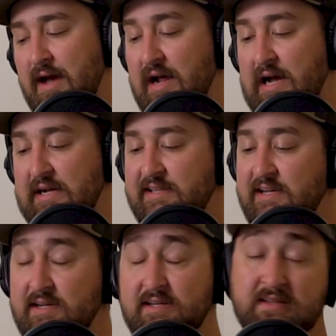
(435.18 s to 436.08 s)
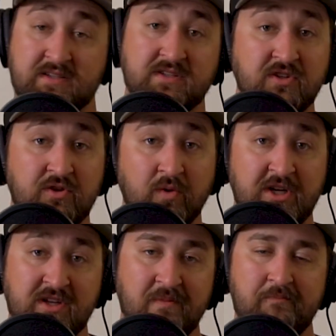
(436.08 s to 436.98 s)
I, I think in this
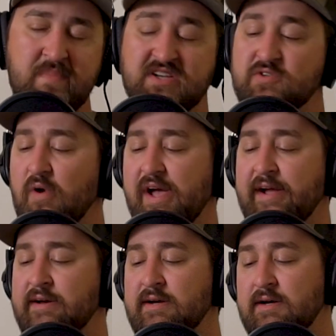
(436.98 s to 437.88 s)
situation, the best way